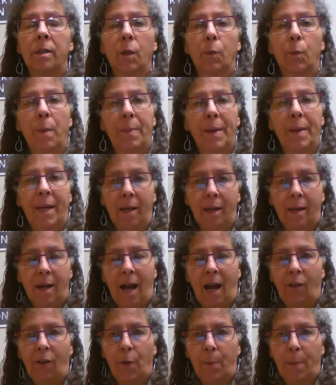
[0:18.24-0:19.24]
So we begin an
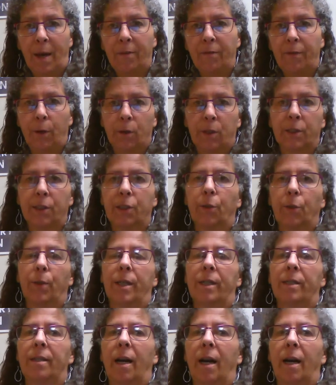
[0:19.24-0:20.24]
alphabet focus
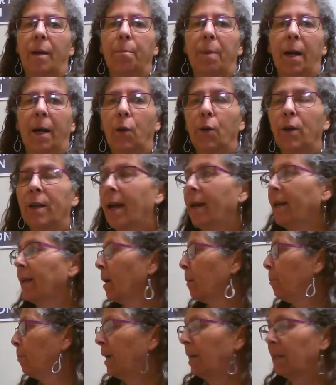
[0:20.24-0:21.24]
story time by
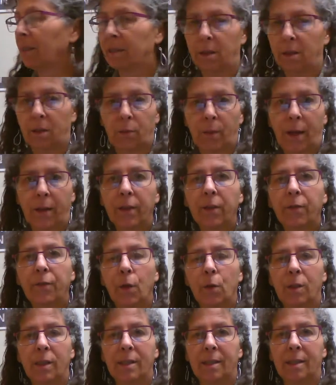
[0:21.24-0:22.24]
creating a puzzle around the
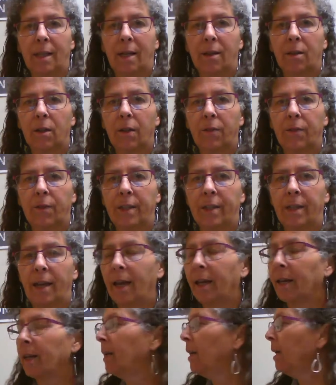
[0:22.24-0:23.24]
focus letter of the
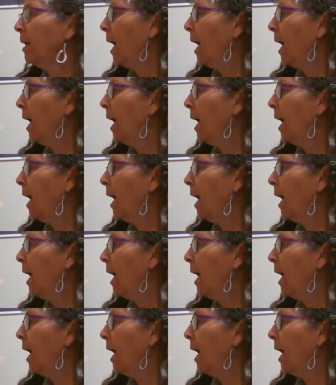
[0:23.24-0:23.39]
day.